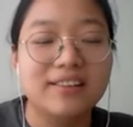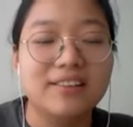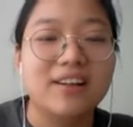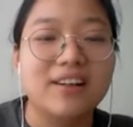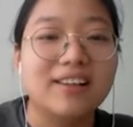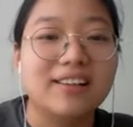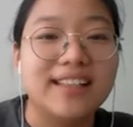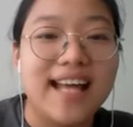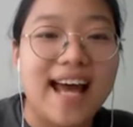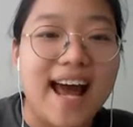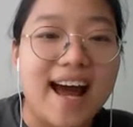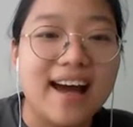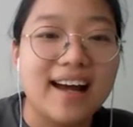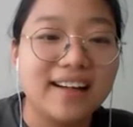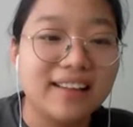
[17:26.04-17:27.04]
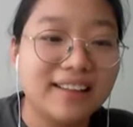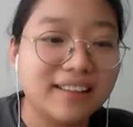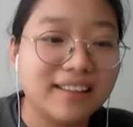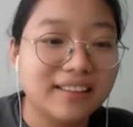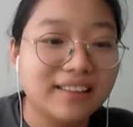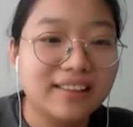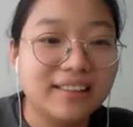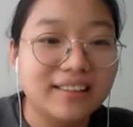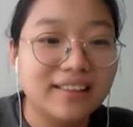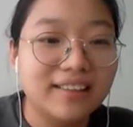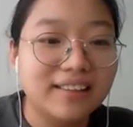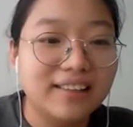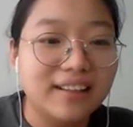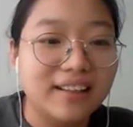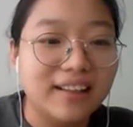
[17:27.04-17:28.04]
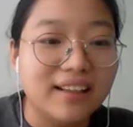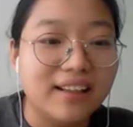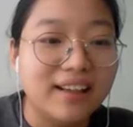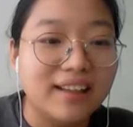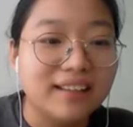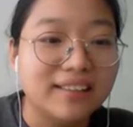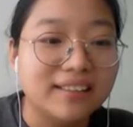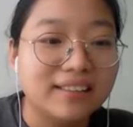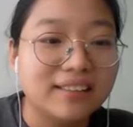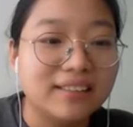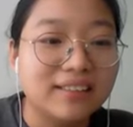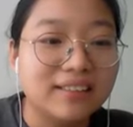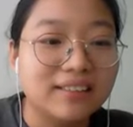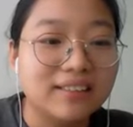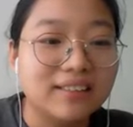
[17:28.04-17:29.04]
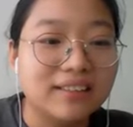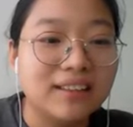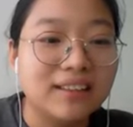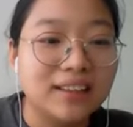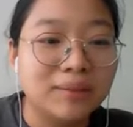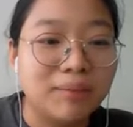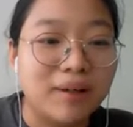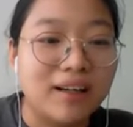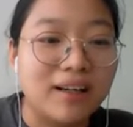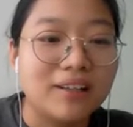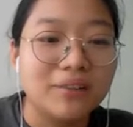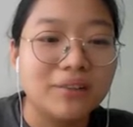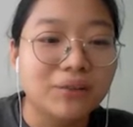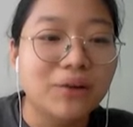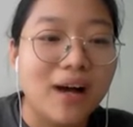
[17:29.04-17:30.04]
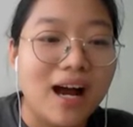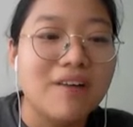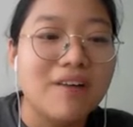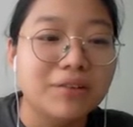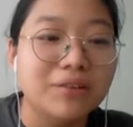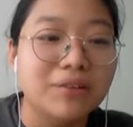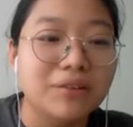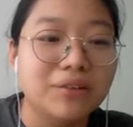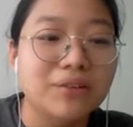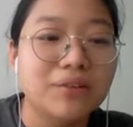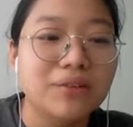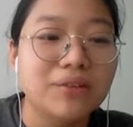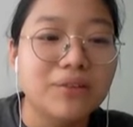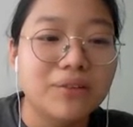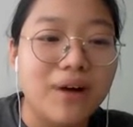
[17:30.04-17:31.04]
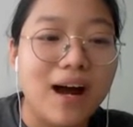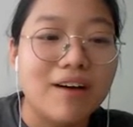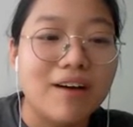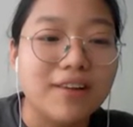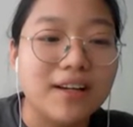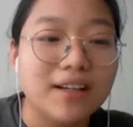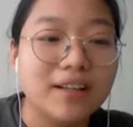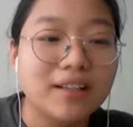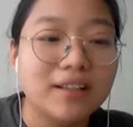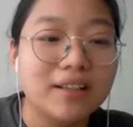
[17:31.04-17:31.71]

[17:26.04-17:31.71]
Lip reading: call it a tag. And this part you have to have it.